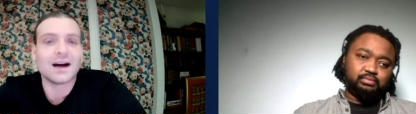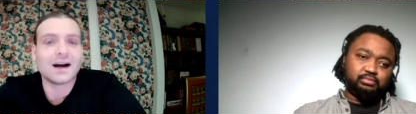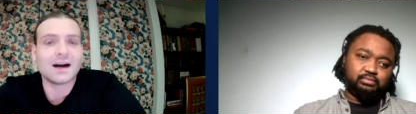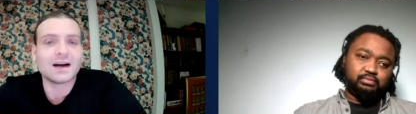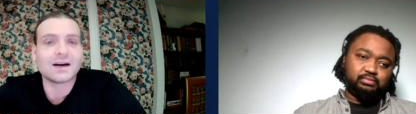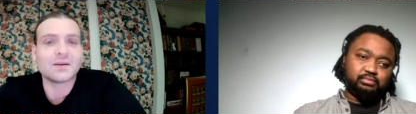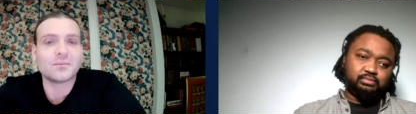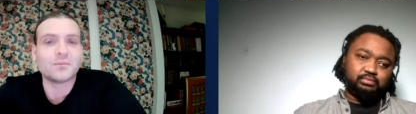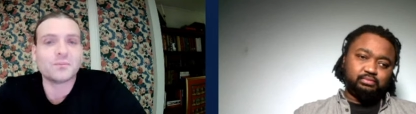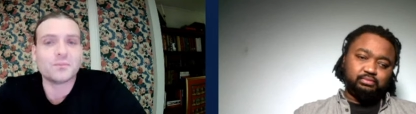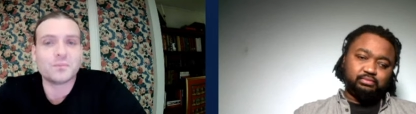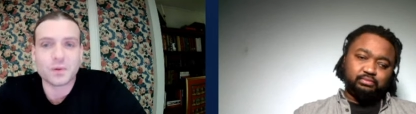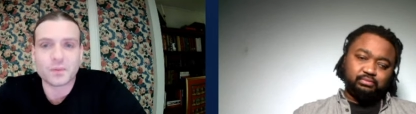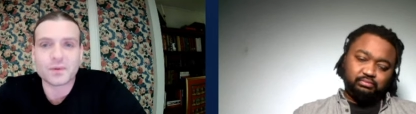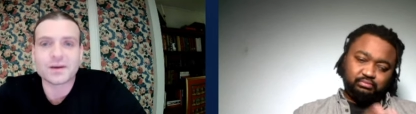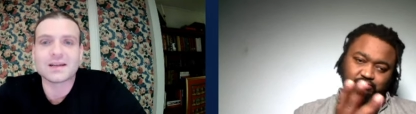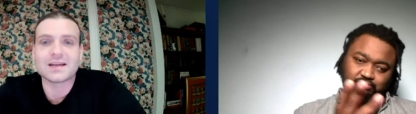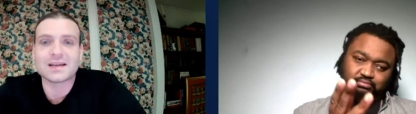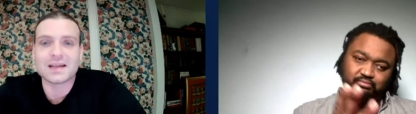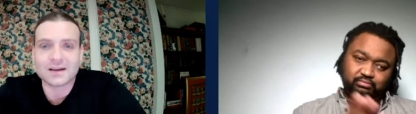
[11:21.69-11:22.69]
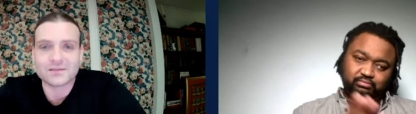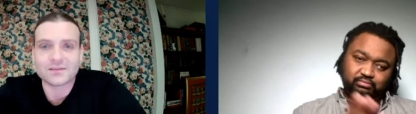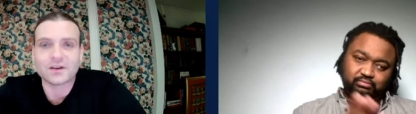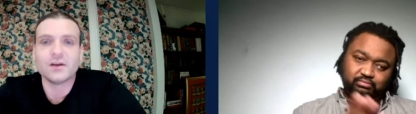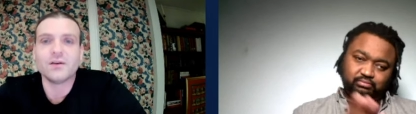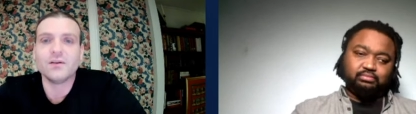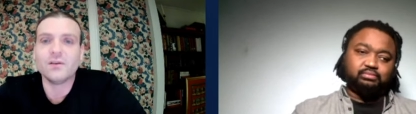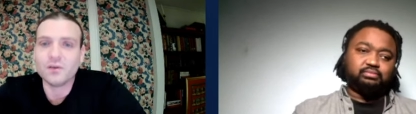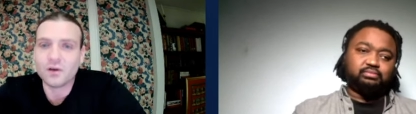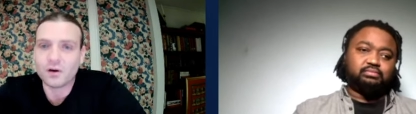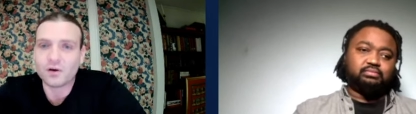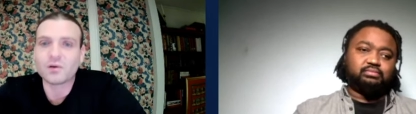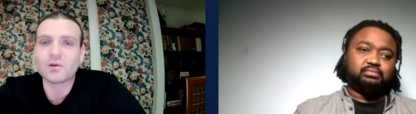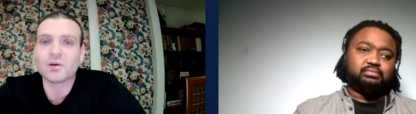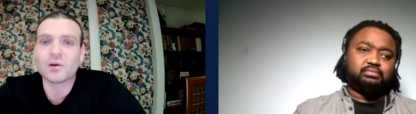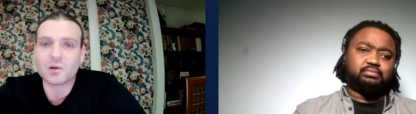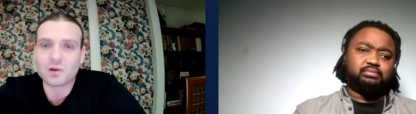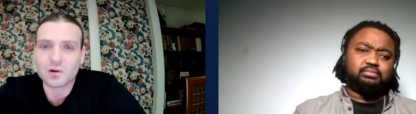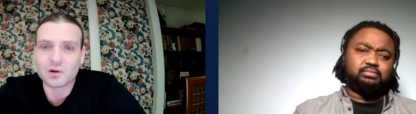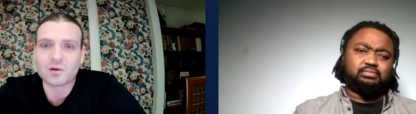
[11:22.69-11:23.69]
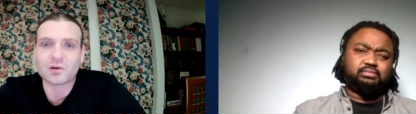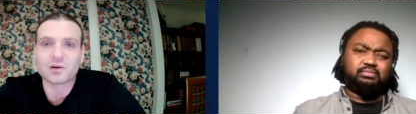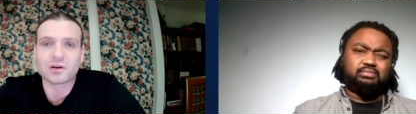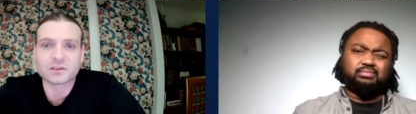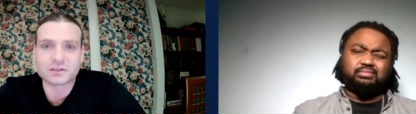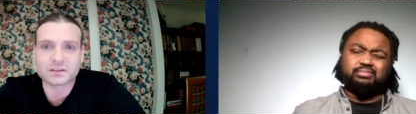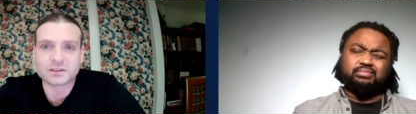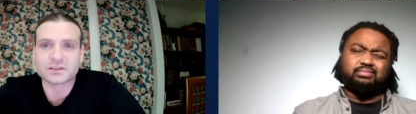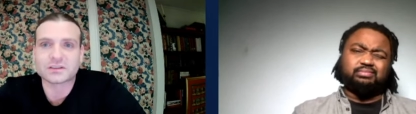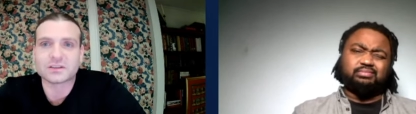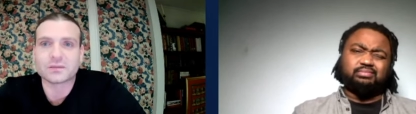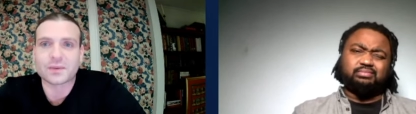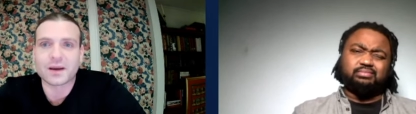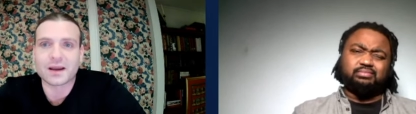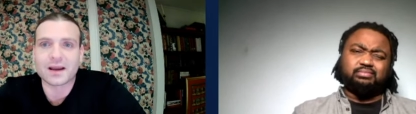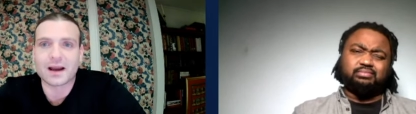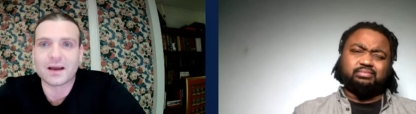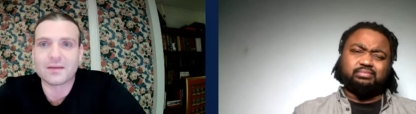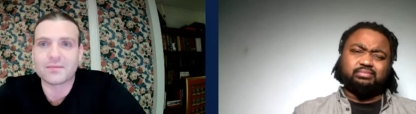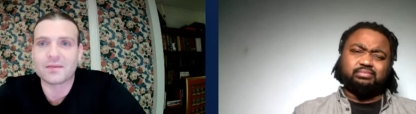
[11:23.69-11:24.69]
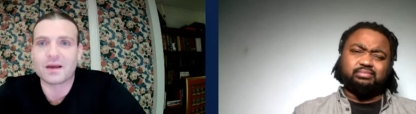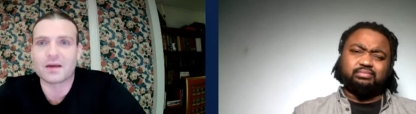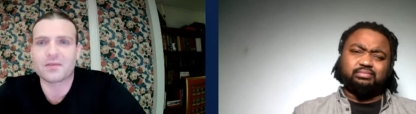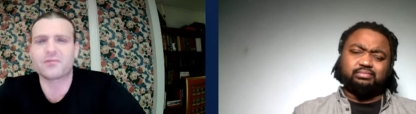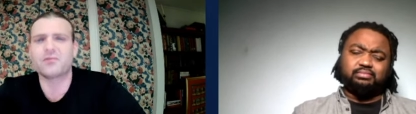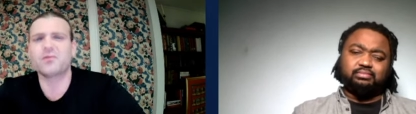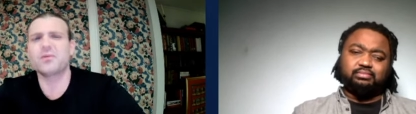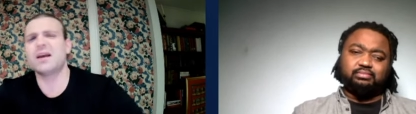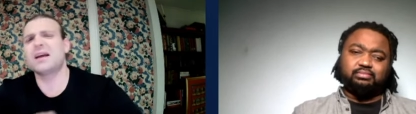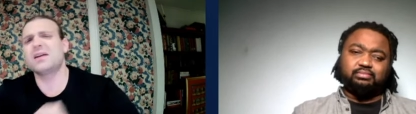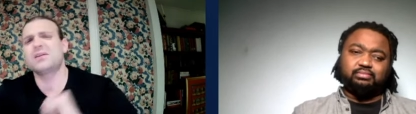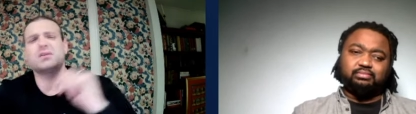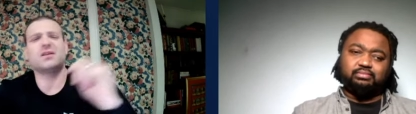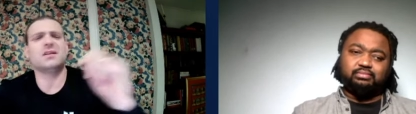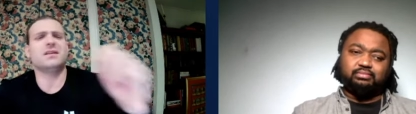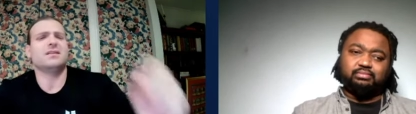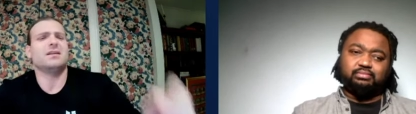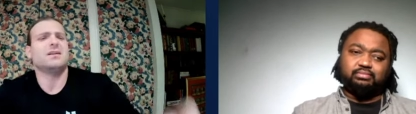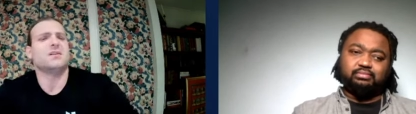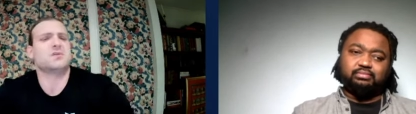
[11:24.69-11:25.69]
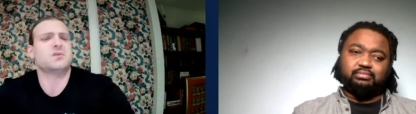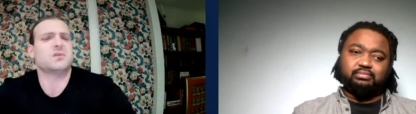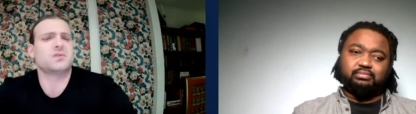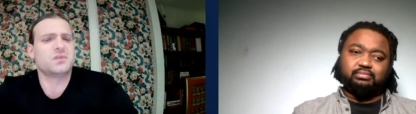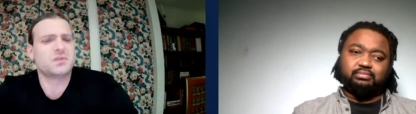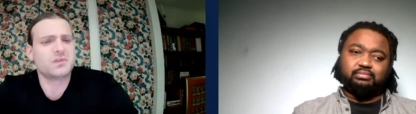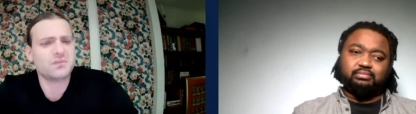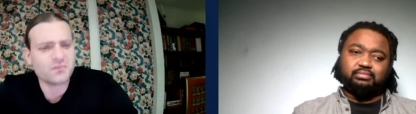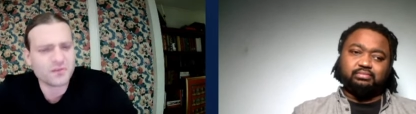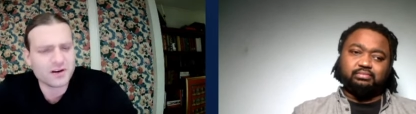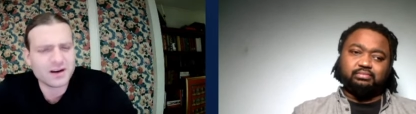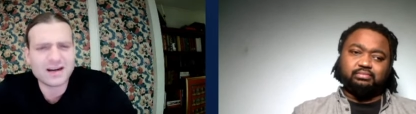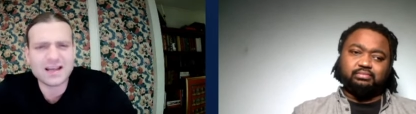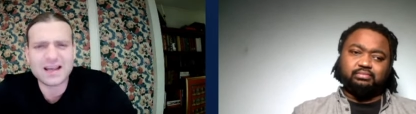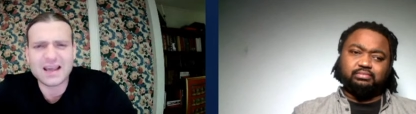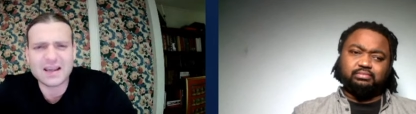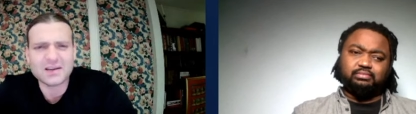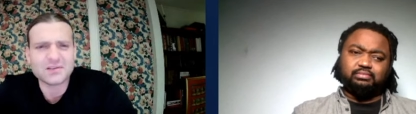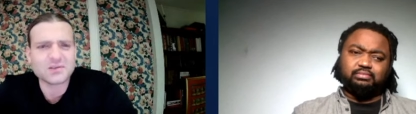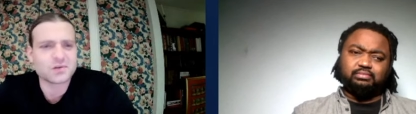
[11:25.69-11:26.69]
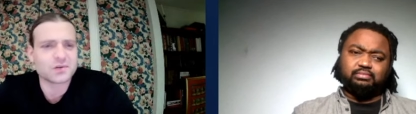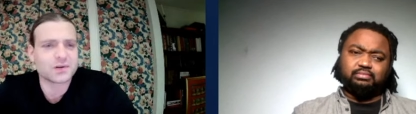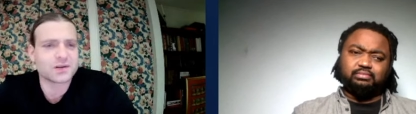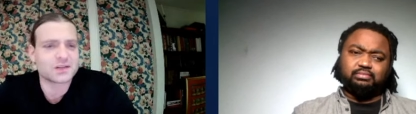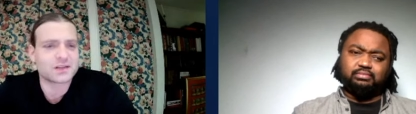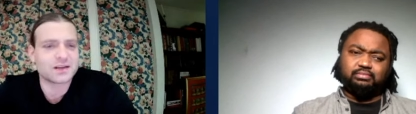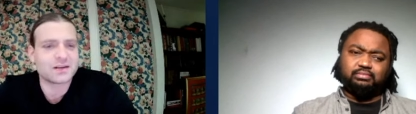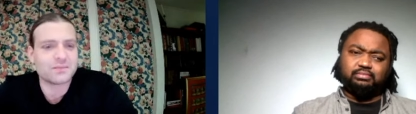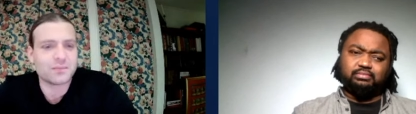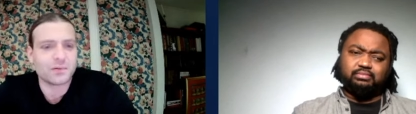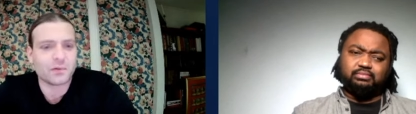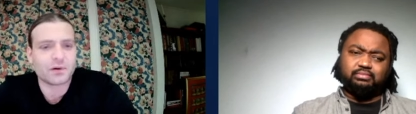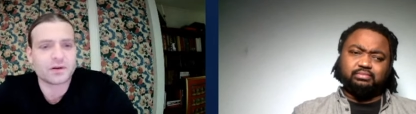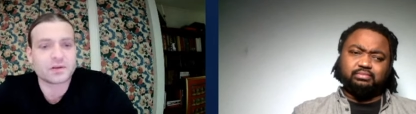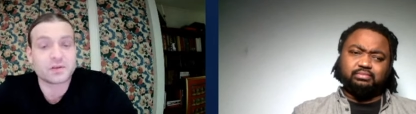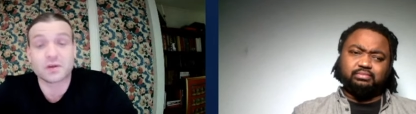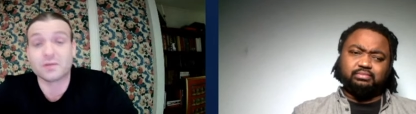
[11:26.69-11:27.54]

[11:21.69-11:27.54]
Speaker 1: Um, but we did have a long, long, long Oscars debate, and I thought we actually touched on some really interesting points.